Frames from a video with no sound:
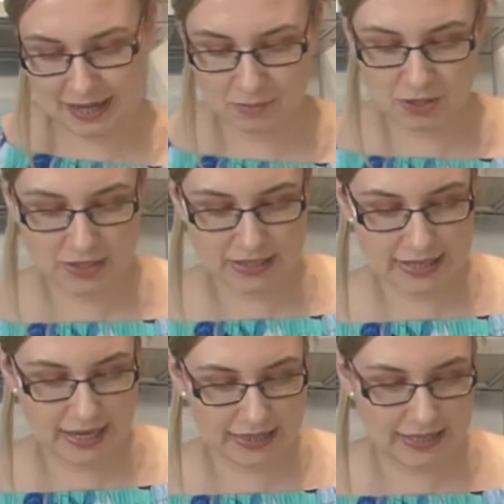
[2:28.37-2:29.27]
I'm just going to
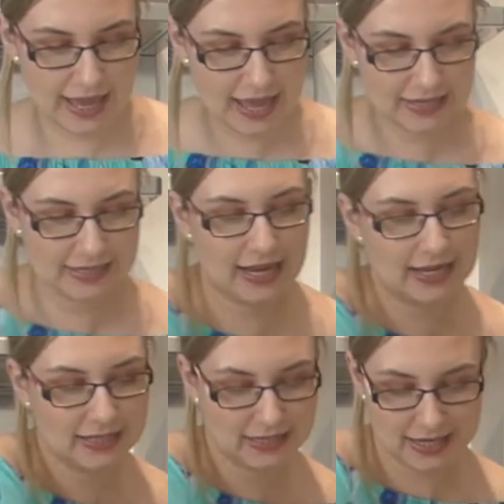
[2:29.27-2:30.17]
take the
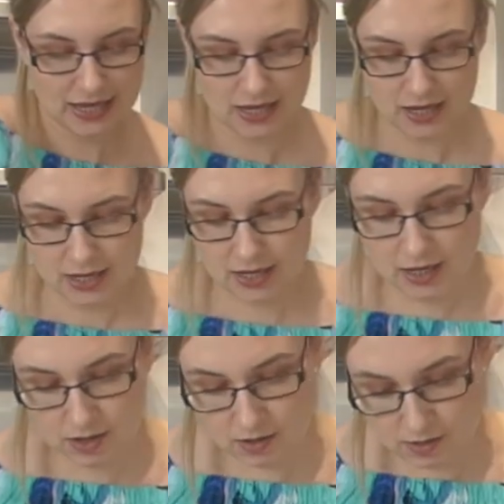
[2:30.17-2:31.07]
excess
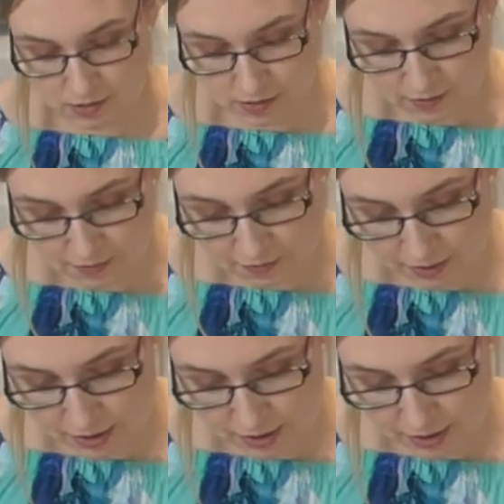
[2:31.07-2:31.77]
off